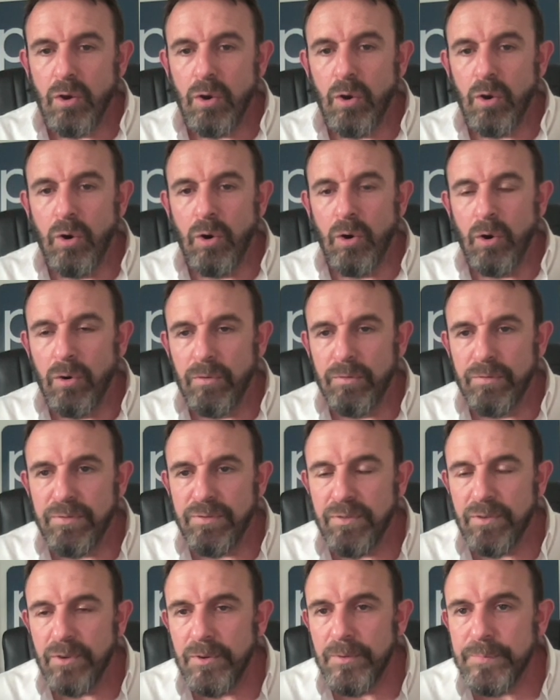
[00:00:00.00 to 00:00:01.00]

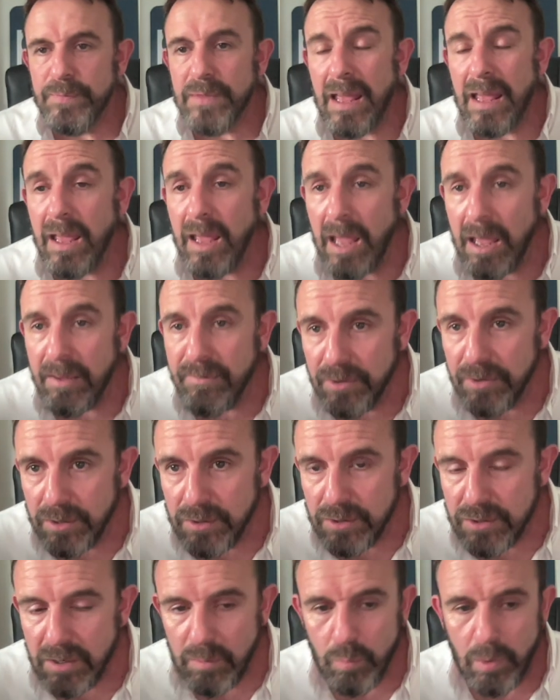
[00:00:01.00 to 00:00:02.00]
of
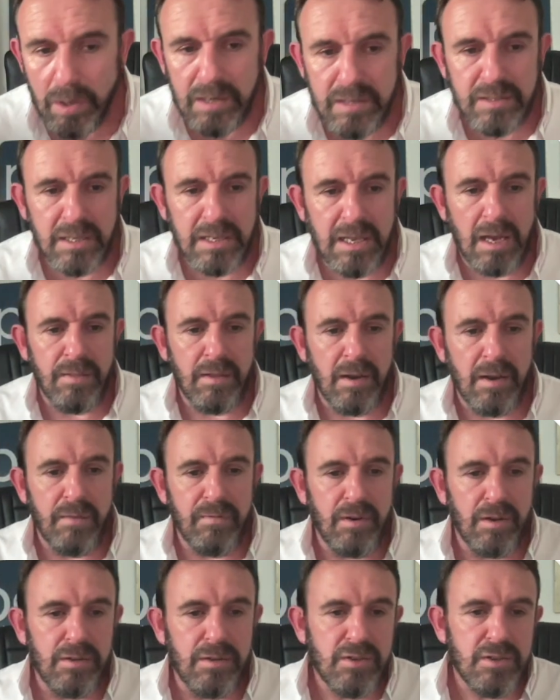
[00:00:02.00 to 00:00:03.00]
evidence and ways to gather
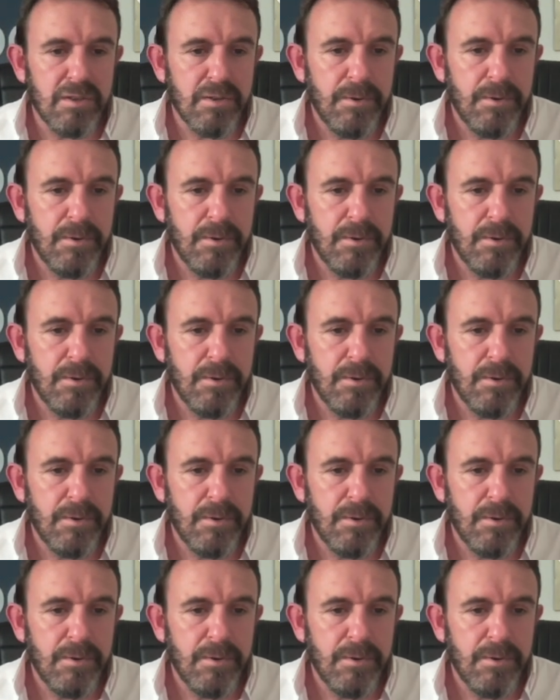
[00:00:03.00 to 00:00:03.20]
evidence.